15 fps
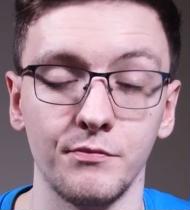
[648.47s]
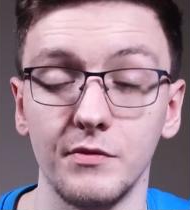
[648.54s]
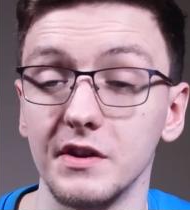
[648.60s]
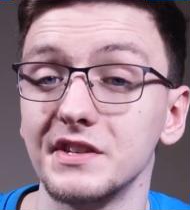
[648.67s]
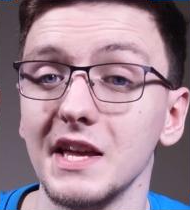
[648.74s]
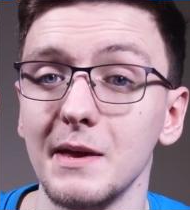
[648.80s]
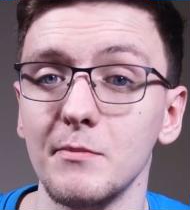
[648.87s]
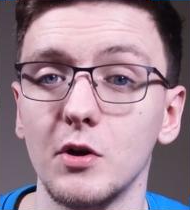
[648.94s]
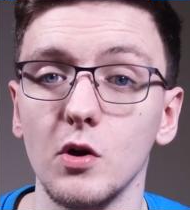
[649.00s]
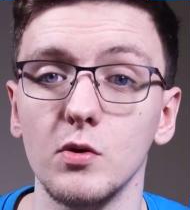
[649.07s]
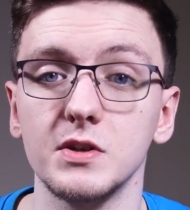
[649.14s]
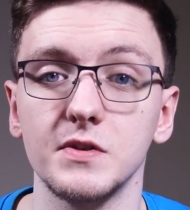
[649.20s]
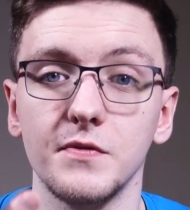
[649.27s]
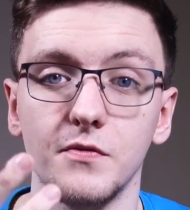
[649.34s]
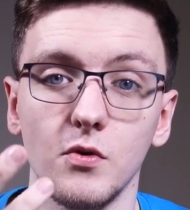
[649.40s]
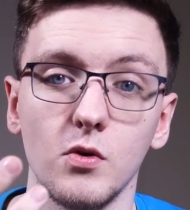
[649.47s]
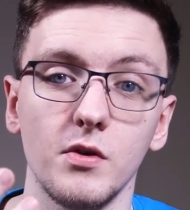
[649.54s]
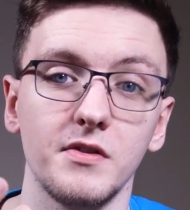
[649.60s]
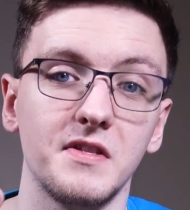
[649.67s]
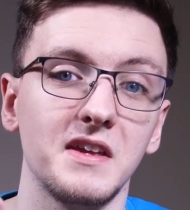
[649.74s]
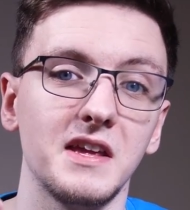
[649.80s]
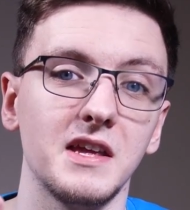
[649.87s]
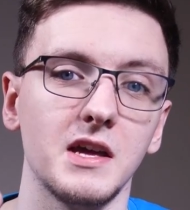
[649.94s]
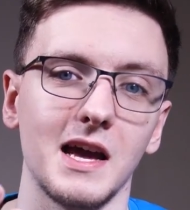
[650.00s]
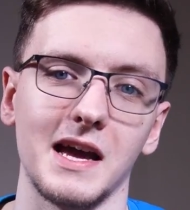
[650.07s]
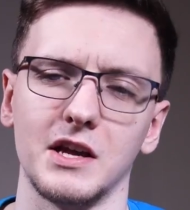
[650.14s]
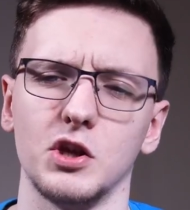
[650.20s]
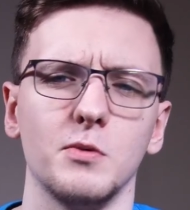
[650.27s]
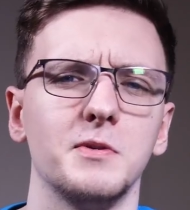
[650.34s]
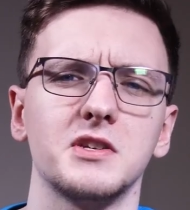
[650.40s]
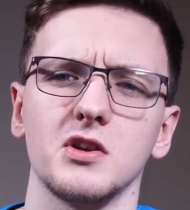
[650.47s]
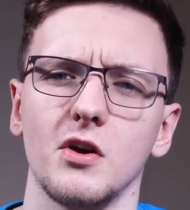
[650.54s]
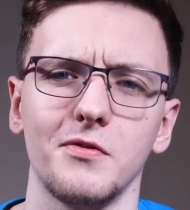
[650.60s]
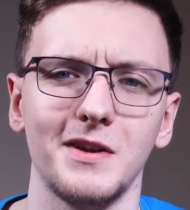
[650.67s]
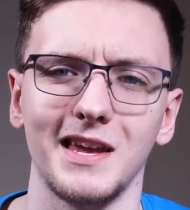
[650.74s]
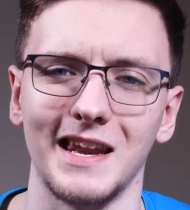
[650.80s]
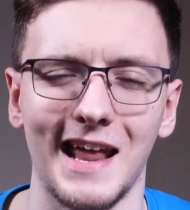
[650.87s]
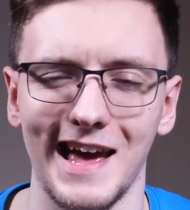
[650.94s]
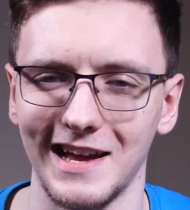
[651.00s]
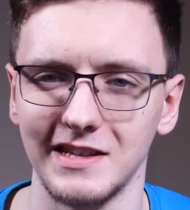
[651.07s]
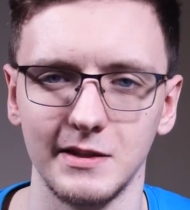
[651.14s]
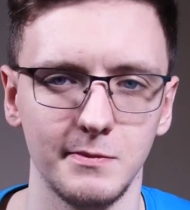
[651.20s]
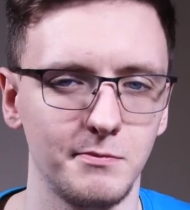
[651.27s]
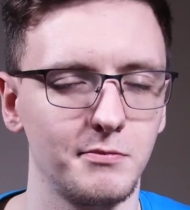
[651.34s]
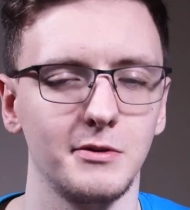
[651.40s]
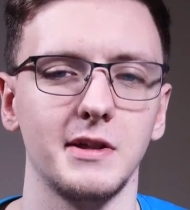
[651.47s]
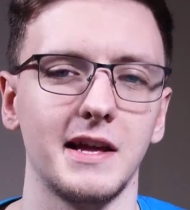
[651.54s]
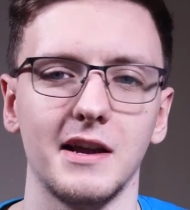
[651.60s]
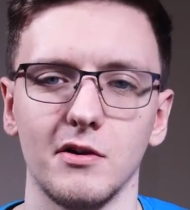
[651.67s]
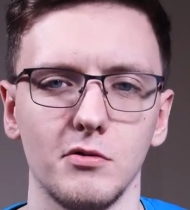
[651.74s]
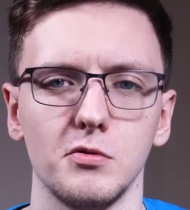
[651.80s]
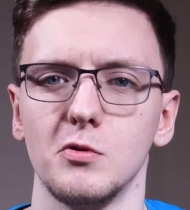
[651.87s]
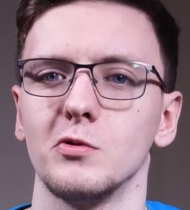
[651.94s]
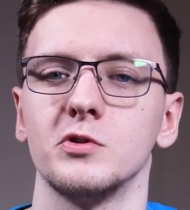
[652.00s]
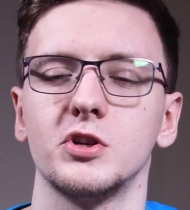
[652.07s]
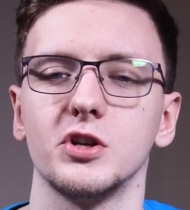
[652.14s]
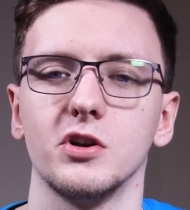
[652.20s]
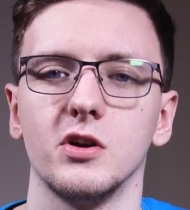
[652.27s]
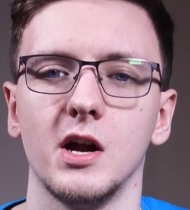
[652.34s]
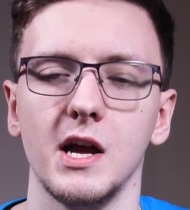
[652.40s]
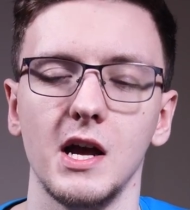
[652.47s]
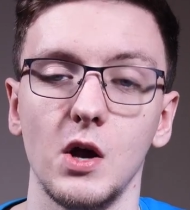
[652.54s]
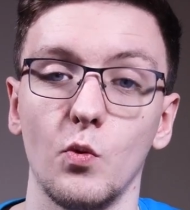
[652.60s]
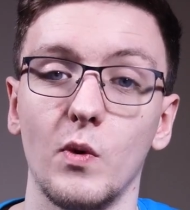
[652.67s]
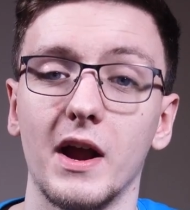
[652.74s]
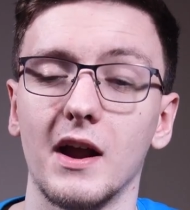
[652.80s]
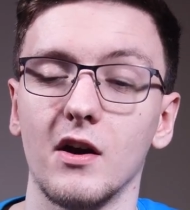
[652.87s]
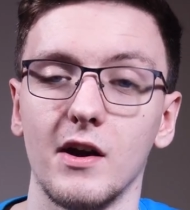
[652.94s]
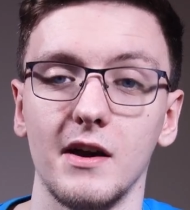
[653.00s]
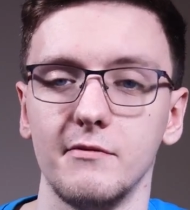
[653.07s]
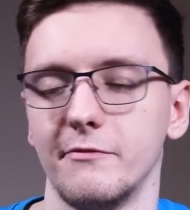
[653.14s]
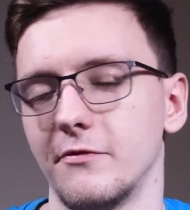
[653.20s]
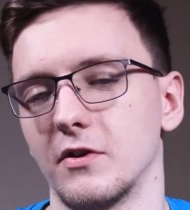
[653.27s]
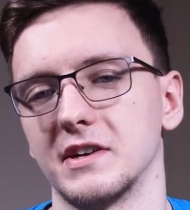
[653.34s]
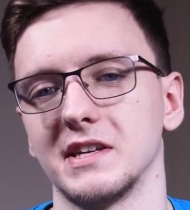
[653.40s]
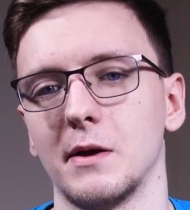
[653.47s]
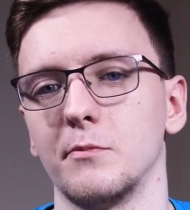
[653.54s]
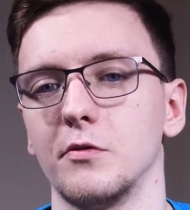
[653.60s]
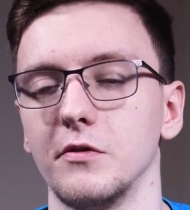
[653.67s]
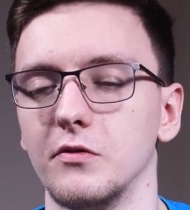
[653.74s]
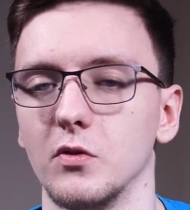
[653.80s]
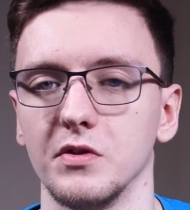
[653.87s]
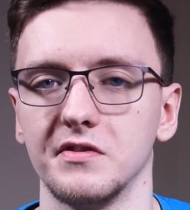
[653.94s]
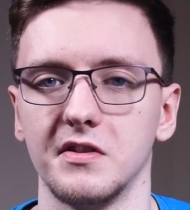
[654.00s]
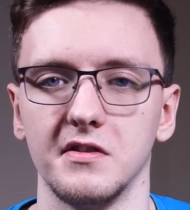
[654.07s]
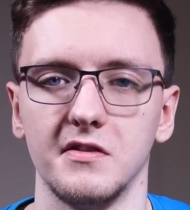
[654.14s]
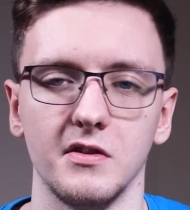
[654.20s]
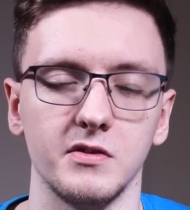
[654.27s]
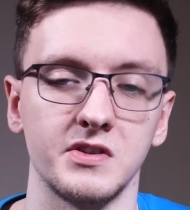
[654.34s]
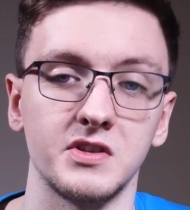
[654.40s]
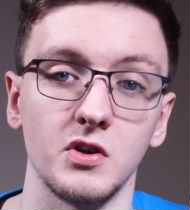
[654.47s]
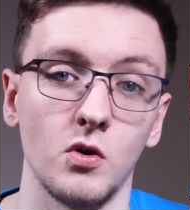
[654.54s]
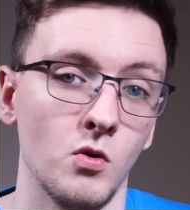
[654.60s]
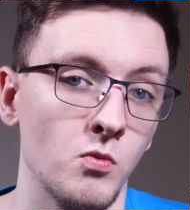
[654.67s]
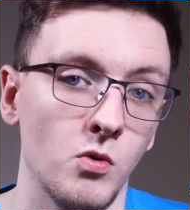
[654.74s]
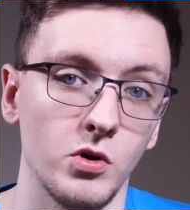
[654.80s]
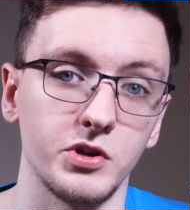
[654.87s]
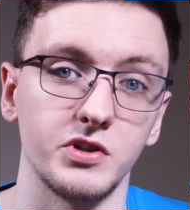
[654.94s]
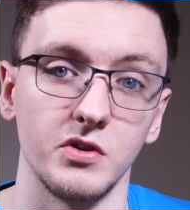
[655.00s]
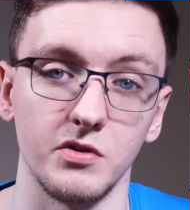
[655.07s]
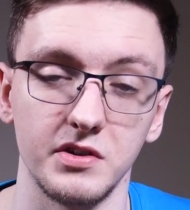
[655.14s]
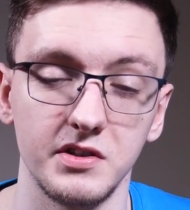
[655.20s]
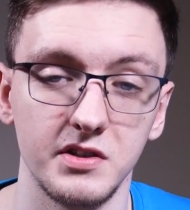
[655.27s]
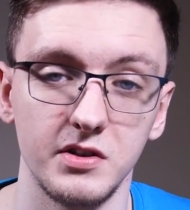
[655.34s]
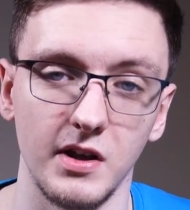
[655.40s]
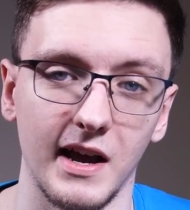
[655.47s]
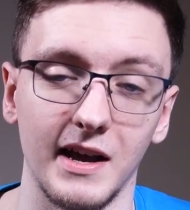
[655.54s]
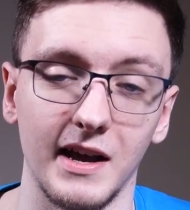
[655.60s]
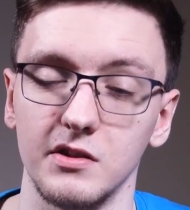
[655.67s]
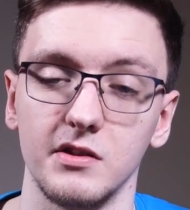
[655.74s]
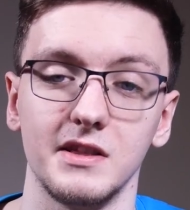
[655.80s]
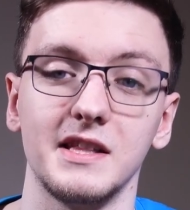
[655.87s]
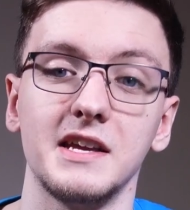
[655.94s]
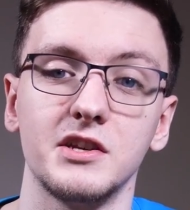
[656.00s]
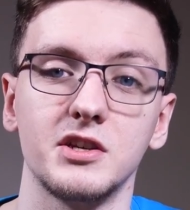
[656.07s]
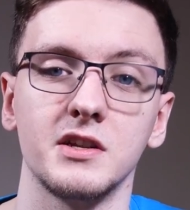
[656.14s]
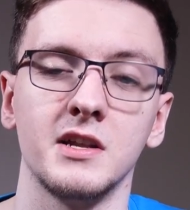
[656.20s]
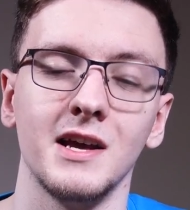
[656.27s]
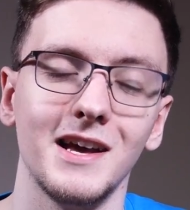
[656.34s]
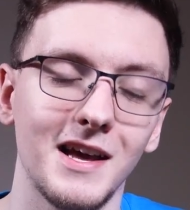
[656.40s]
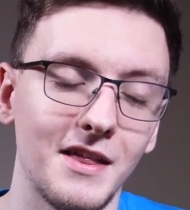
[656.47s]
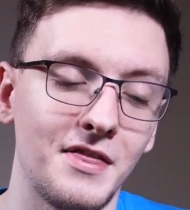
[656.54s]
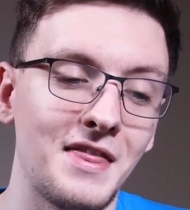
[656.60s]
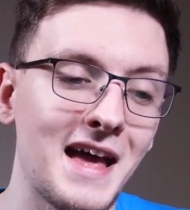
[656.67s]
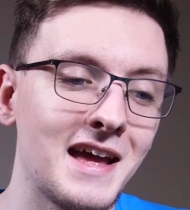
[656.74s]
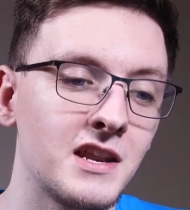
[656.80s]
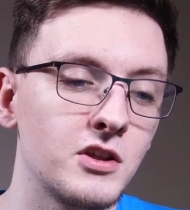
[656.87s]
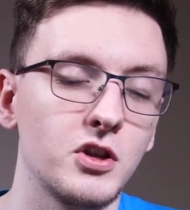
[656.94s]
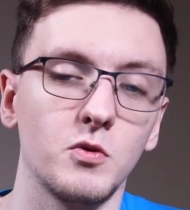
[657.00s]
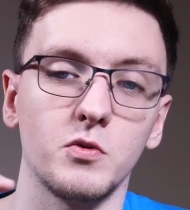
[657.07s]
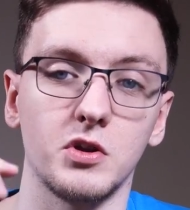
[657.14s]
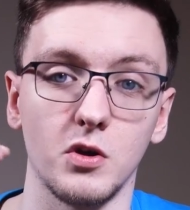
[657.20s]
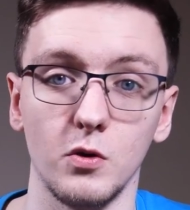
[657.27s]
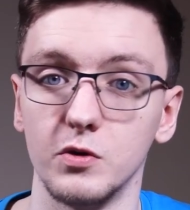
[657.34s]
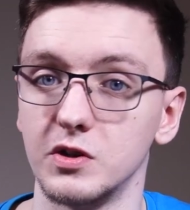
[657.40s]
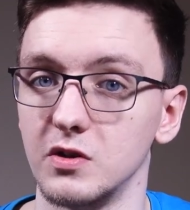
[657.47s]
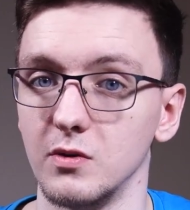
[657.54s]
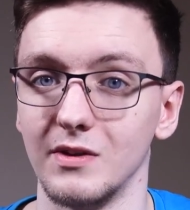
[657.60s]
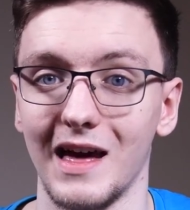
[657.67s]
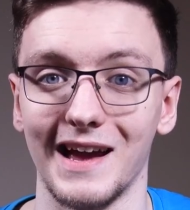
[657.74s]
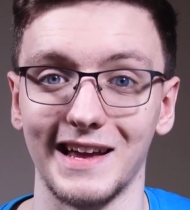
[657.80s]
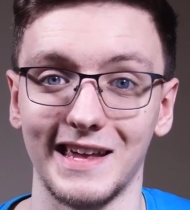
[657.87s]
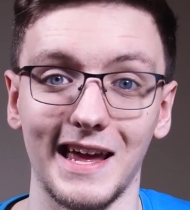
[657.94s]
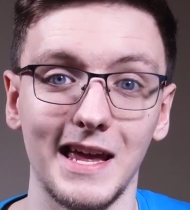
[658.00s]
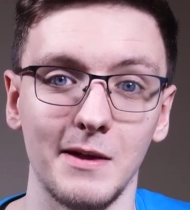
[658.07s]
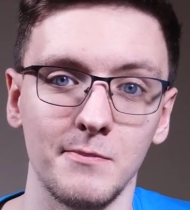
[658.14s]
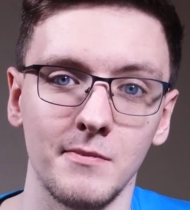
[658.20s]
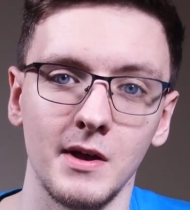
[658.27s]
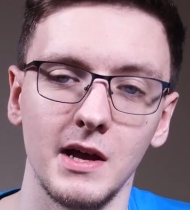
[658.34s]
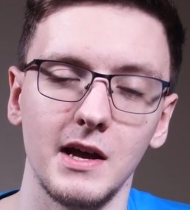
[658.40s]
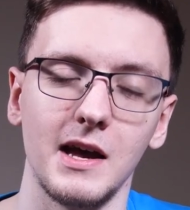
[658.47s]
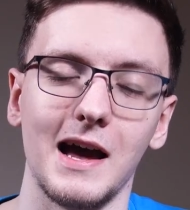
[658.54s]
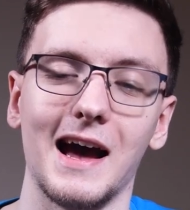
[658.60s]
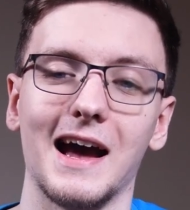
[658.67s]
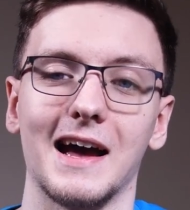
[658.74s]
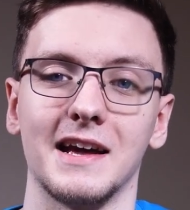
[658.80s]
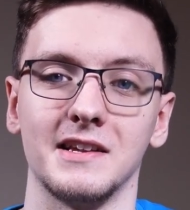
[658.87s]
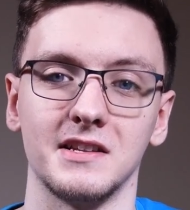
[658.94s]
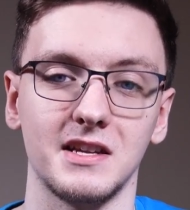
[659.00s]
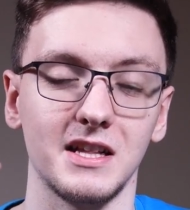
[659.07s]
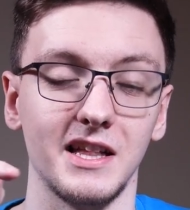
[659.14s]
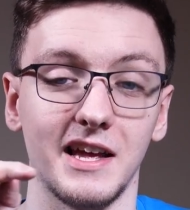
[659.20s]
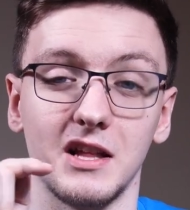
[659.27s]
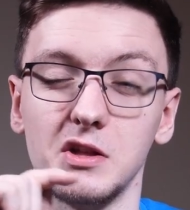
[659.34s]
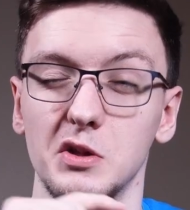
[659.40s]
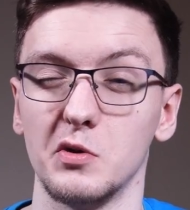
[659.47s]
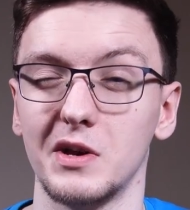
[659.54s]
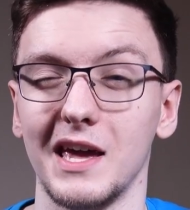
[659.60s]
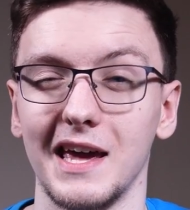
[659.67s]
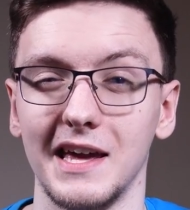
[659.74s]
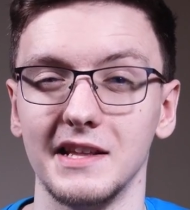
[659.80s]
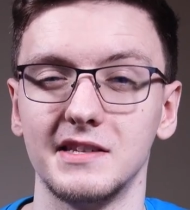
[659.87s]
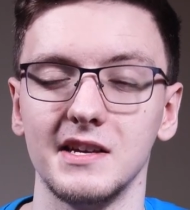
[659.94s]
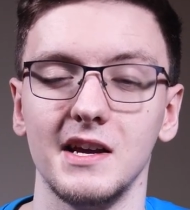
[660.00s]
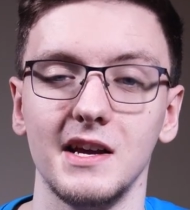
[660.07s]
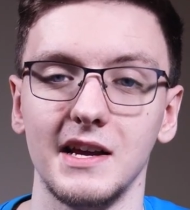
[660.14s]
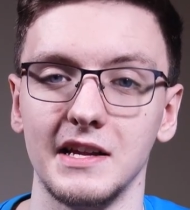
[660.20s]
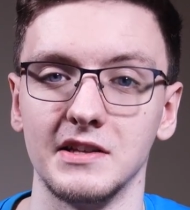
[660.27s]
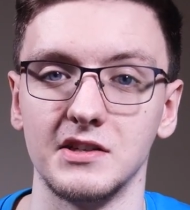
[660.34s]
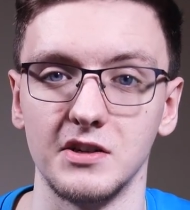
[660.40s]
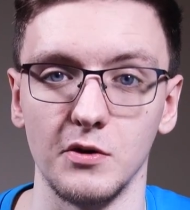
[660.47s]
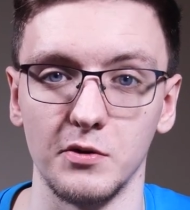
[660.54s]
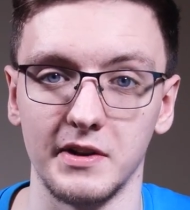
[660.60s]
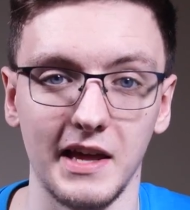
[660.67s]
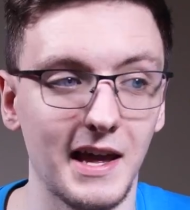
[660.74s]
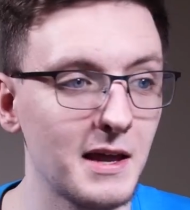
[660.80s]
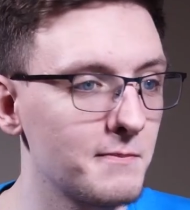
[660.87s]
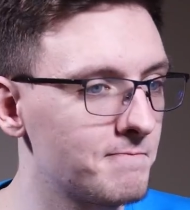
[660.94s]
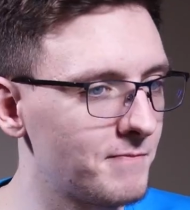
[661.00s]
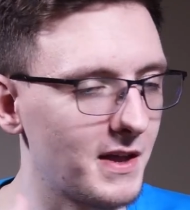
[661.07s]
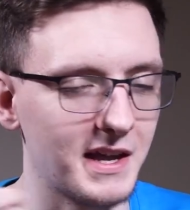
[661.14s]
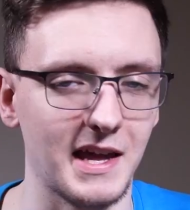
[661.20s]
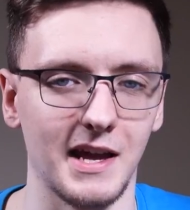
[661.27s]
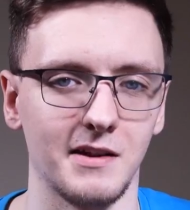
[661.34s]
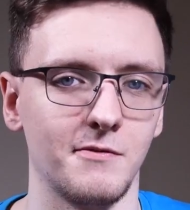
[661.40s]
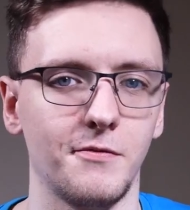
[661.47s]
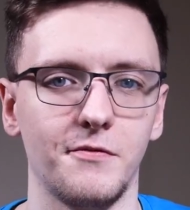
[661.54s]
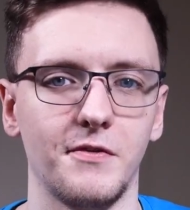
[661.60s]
The same goes for the Ubisoft Connect player launcher, where, for example, if you wanted to install Watch Dogs Legion, then you would go to that game and click locate installed game, again,